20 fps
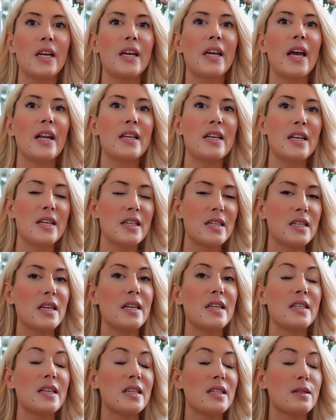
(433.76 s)
gets
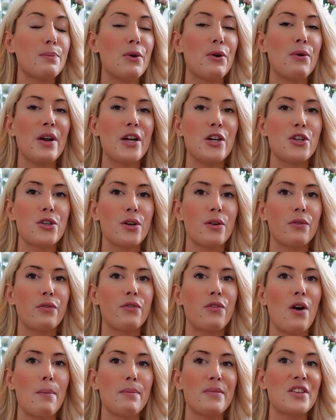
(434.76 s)
his inspiration
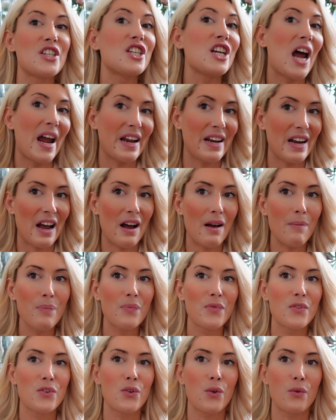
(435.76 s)
from
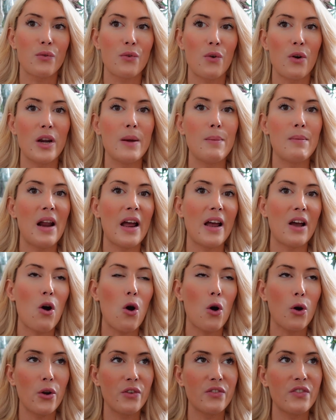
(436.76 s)
China. So for him, like,
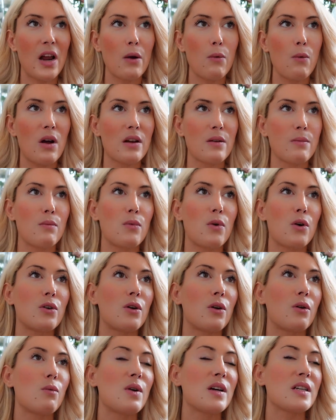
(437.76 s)
Oriental
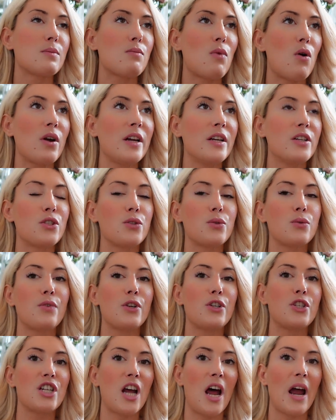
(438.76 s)
was more into
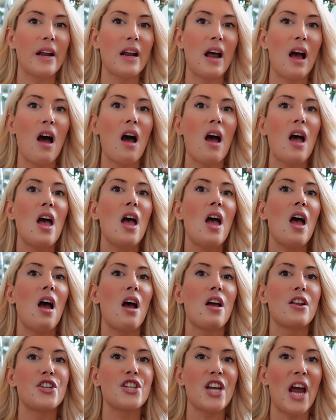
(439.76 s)
the China,
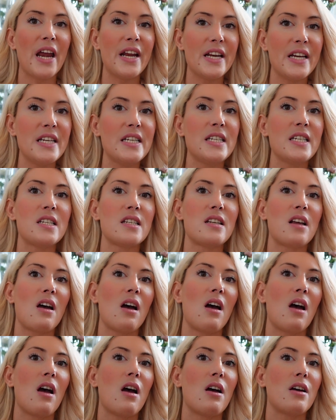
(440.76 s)
Chinese
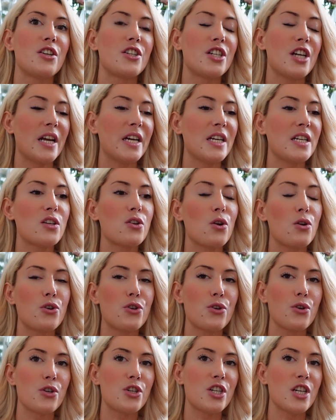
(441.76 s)

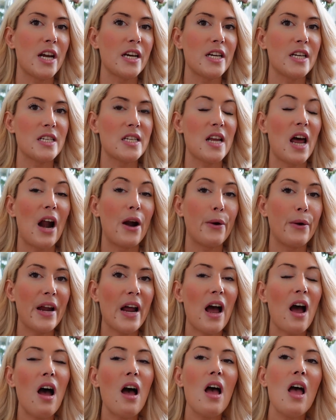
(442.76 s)
culture, Chinese
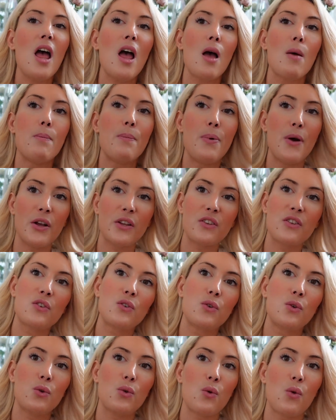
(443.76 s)
area. But,
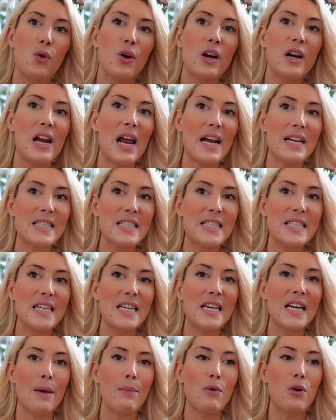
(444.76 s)
you know,
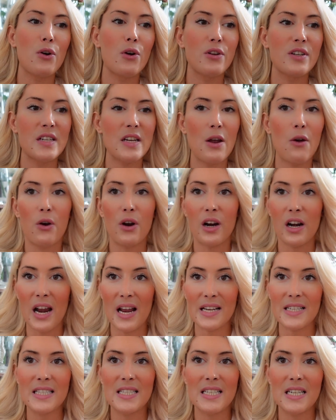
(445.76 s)
classic, I'm gonna say a
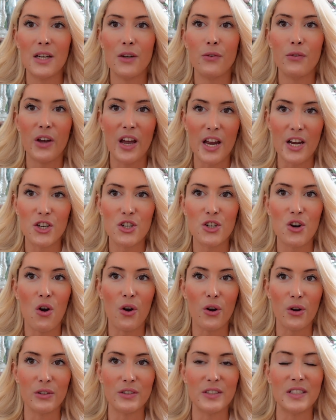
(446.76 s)
classic fresh
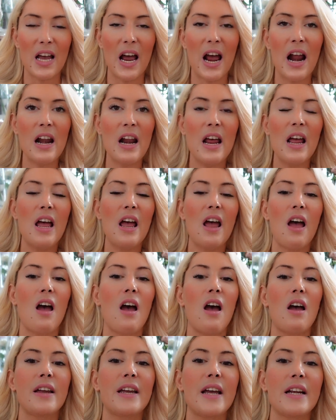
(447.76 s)
Oriental,
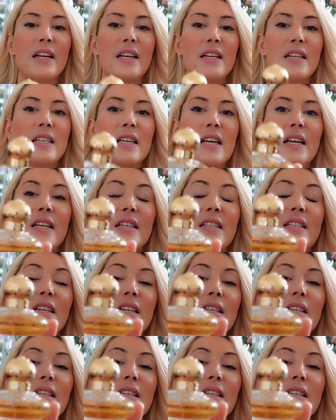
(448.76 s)
getting its